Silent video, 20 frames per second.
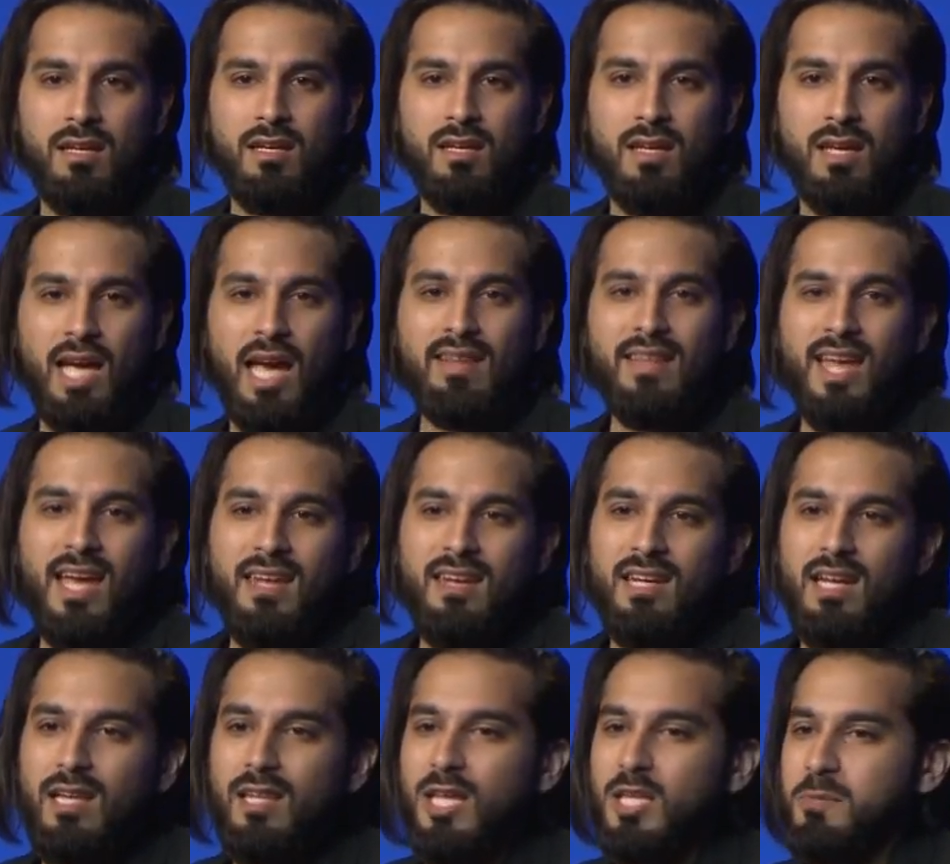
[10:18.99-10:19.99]
And then
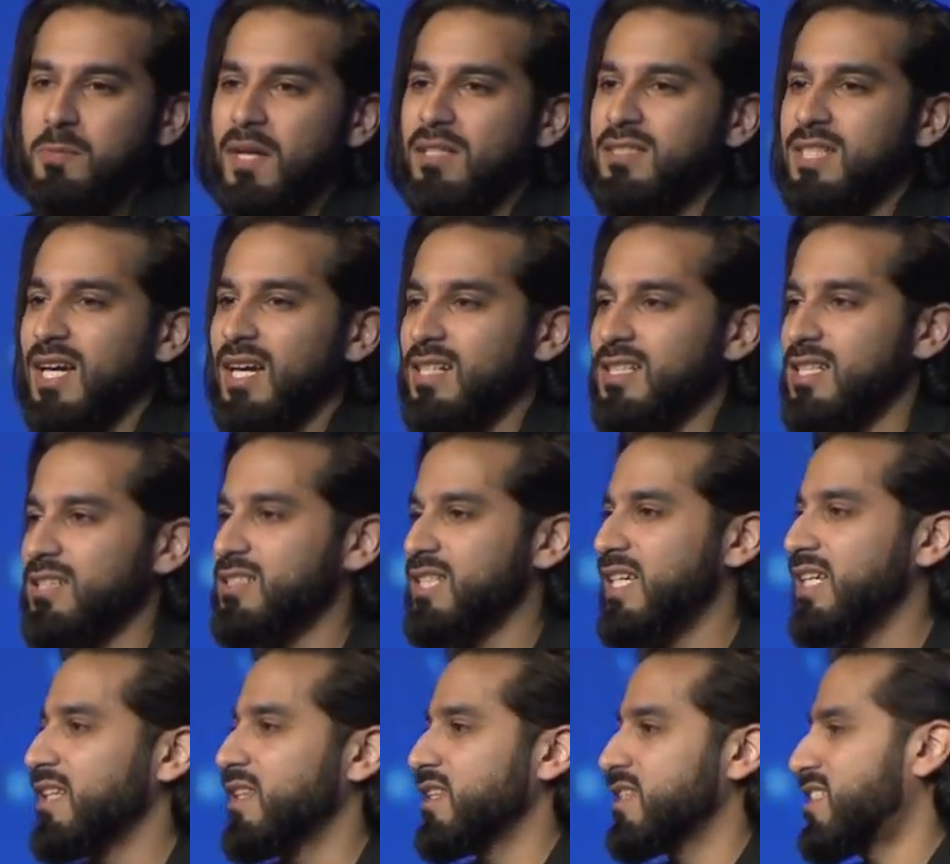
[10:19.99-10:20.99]
Allah subhanahu wa ta'ala tells
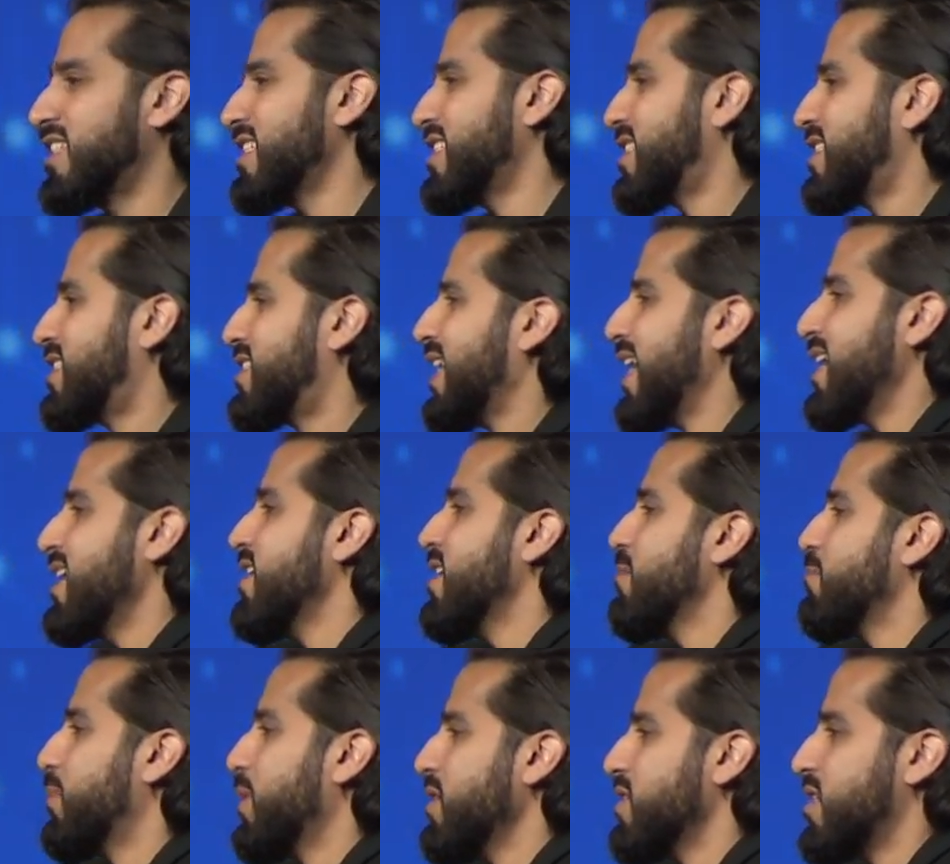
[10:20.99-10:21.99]
he just stayed in
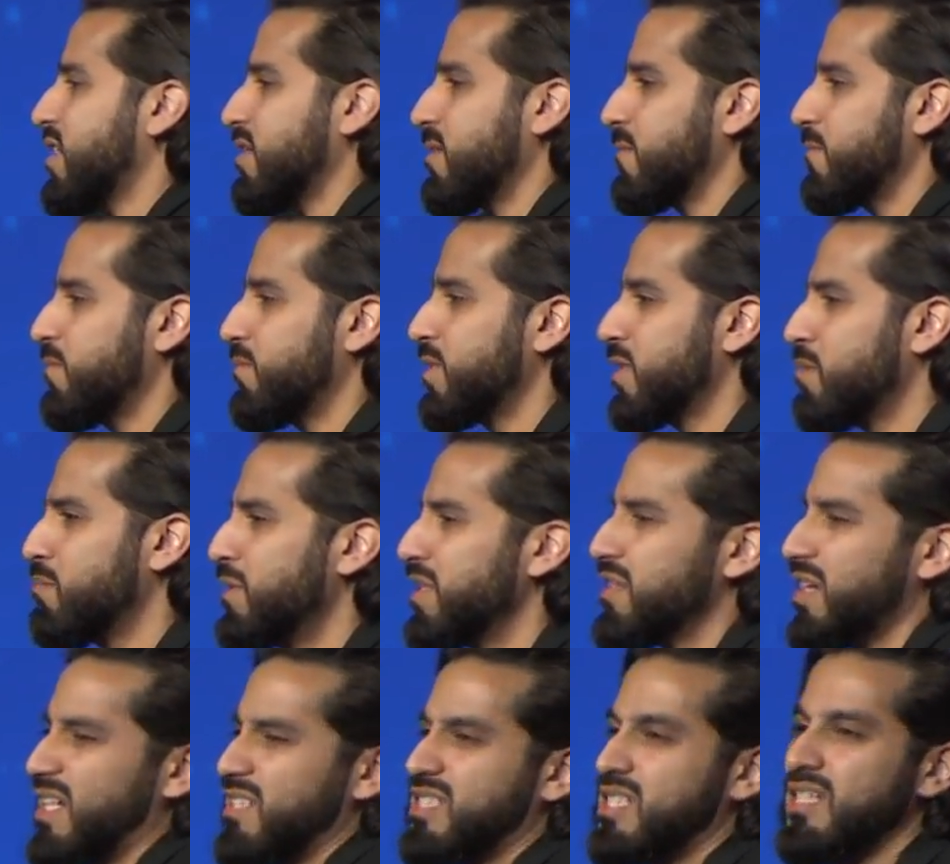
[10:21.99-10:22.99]
prison,
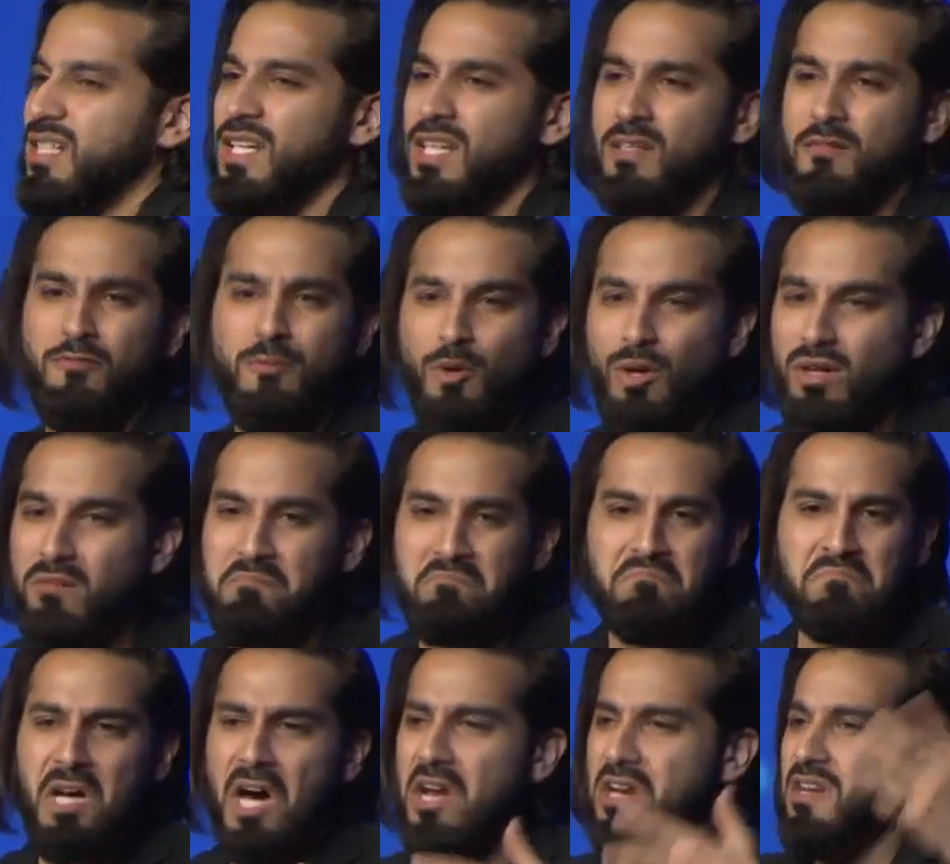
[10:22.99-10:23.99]
bid'a sineen, for
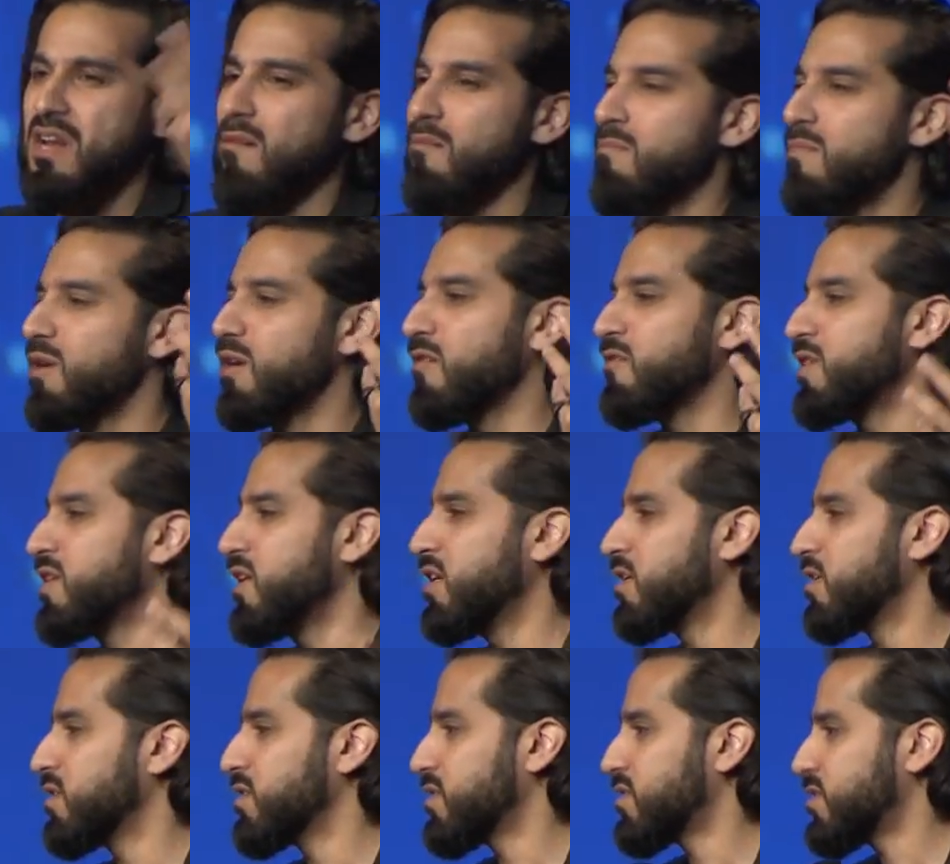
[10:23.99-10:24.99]
a number of
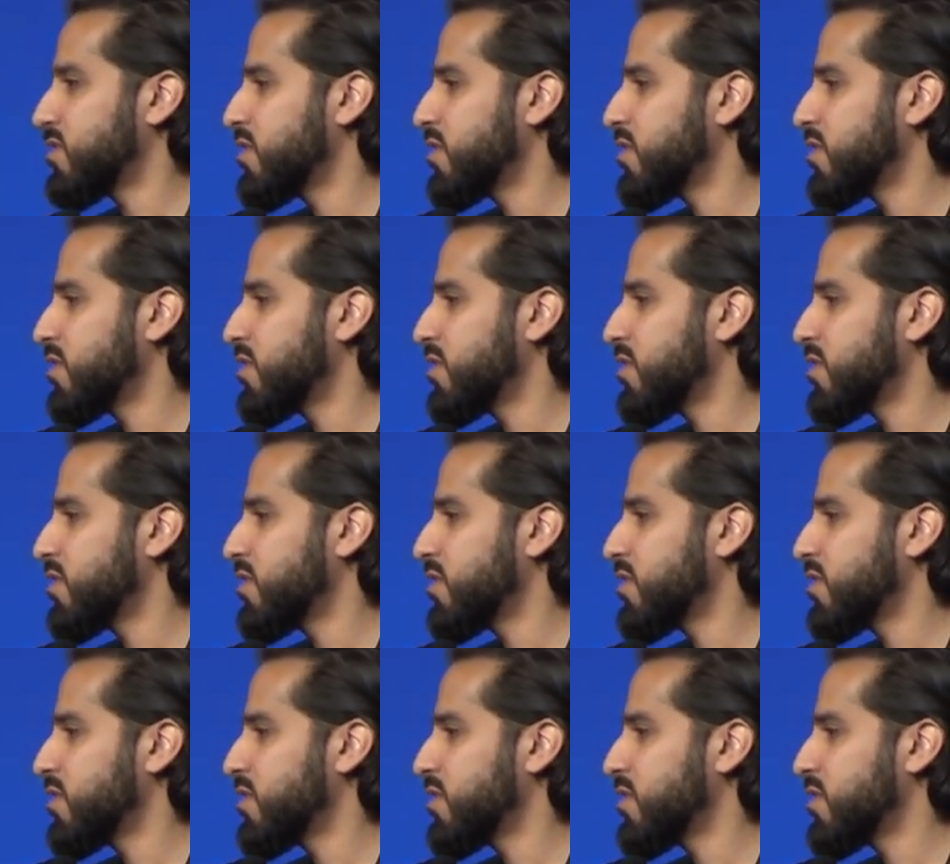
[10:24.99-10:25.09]
years.